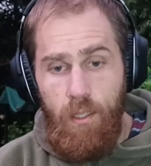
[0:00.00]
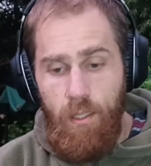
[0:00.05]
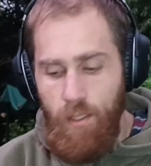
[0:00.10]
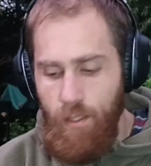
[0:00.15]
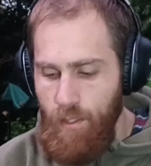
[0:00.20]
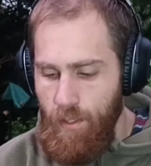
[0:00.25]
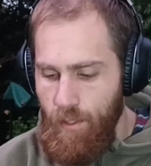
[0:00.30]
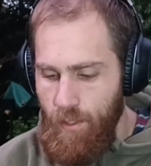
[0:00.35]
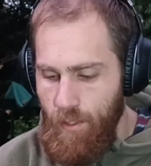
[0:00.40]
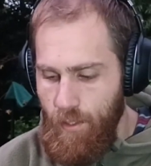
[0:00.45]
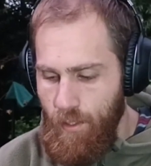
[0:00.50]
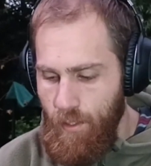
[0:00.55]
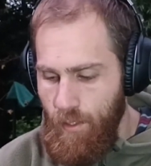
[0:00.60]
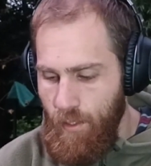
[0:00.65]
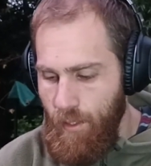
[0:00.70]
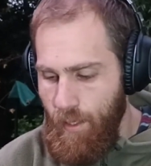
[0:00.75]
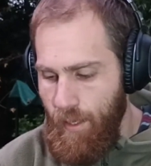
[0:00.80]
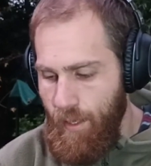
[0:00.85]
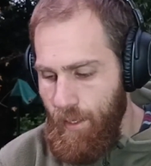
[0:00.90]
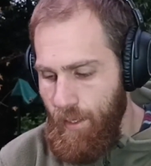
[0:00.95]

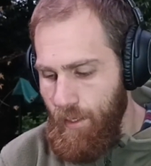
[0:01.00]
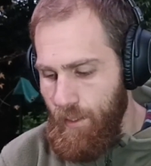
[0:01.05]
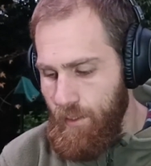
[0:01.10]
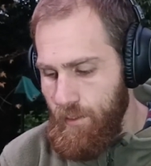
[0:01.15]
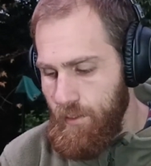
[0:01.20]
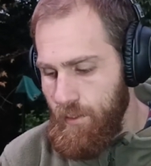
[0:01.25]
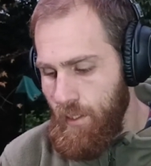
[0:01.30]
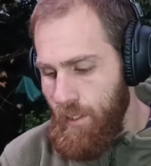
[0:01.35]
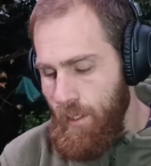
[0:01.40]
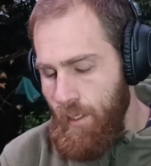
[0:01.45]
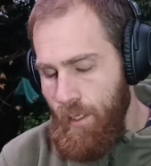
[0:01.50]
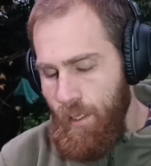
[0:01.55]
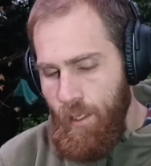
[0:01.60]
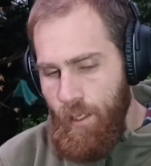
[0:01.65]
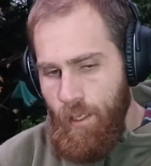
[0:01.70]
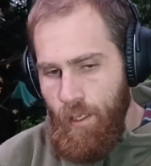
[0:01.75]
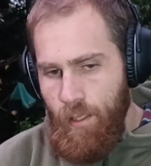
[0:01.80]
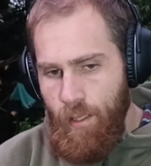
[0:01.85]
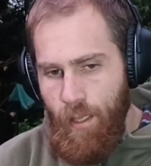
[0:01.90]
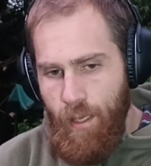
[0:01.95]
And
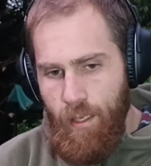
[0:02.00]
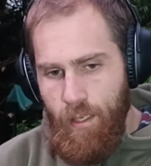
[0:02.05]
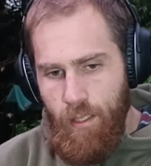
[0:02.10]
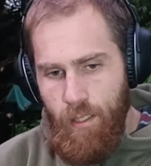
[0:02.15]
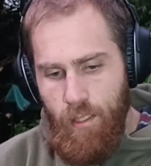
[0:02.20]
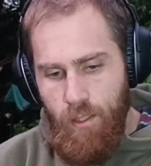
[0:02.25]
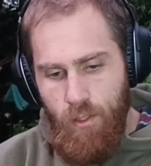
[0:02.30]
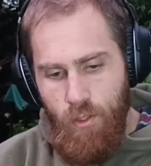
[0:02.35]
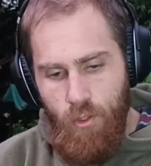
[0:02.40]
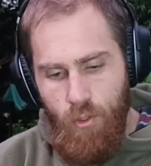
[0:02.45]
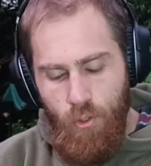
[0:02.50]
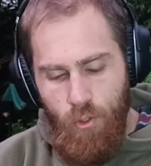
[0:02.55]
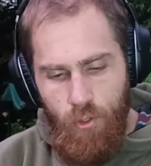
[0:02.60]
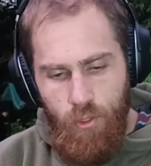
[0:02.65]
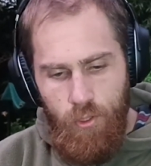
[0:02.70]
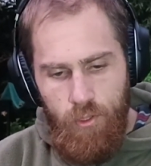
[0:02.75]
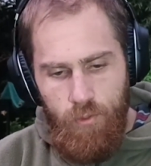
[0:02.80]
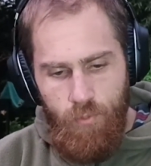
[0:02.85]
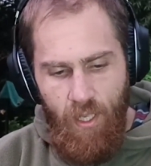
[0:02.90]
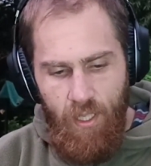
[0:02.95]
that
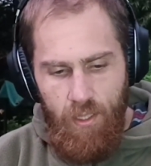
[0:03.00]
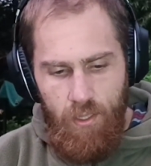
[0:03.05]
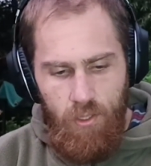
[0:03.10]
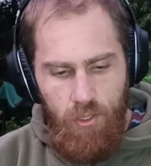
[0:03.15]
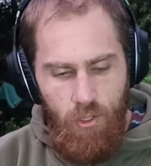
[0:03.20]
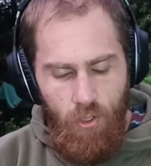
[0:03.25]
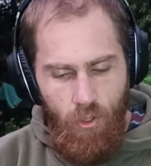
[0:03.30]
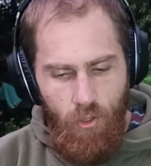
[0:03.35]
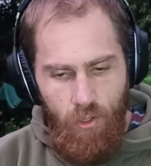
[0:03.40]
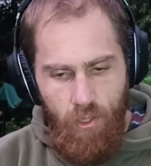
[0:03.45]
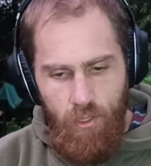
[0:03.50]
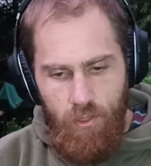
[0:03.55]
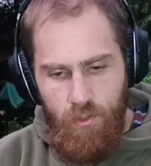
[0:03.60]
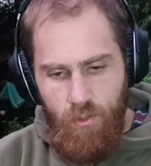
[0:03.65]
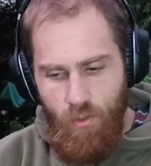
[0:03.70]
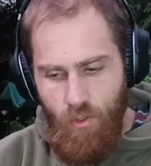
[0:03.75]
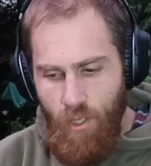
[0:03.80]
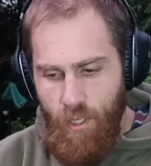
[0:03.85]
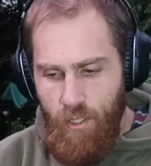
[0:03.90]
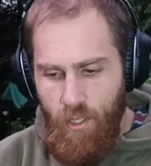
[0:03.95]
includes making sure that it's
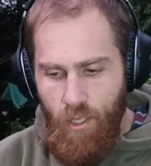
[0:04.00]
the right